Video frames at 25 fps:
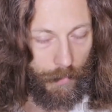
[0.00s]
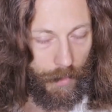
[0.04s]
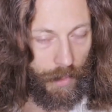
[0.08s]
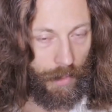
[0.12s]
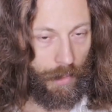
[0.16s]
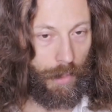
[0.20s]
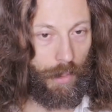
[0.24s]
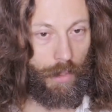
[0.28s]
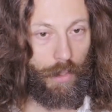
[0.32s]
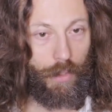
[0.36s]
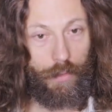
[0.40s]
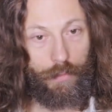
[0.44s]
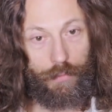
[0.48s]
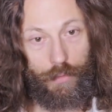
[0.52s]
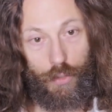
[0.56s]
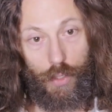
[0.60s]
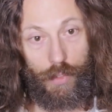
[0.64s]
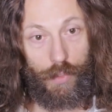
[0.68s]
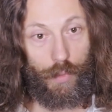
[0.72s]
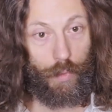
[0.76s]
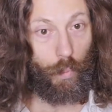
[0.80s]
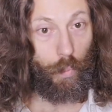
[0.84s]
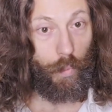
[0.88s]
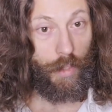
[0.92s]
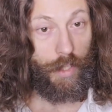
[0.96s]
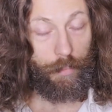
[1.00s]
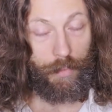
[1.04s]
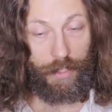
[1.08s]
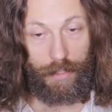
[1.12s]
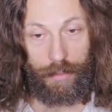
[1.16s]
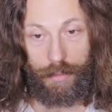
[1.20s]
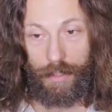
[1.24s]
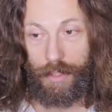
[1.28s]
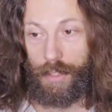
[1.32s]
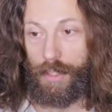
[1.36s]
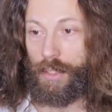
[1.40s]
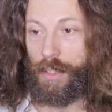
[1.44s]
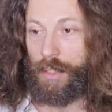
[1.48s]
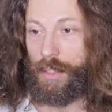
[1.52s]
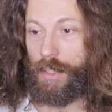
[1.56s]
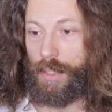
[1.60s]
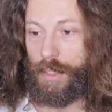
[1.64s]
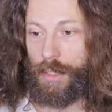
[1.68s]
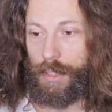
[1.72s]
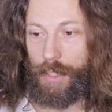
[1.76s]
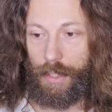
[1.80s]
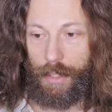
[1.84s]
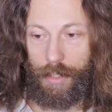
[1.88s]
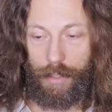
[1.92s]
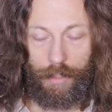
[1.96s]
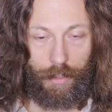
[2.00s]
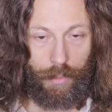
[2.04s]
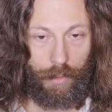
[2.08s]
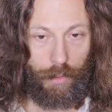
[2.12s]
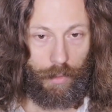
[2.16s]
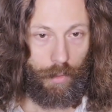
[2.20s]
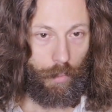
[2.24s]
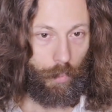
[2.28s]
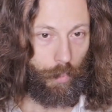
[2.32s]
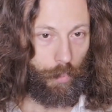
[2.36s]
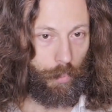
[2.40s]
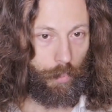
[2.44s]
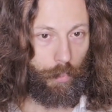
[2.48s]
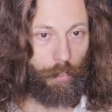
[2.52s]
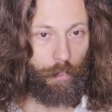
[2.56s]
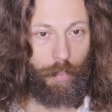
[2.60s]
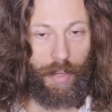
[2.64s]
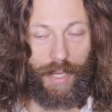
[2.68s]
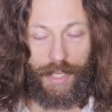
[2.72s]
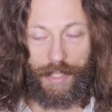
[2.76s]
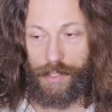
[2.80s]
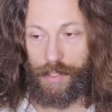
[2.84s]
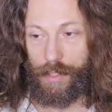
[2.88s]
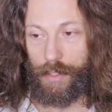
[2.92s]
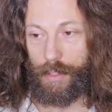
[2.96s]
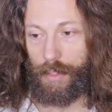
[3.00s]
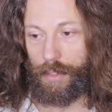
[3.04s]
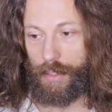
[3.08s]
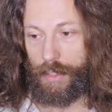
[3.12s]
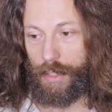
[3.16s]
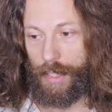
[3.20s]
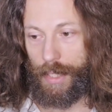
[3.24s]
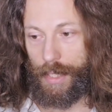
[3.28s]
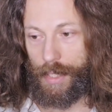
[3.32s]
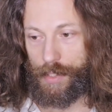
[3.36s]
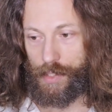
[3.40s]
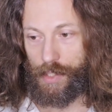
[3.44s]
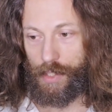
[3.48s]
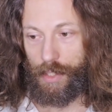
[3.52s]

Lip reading: a lot of just women, basically as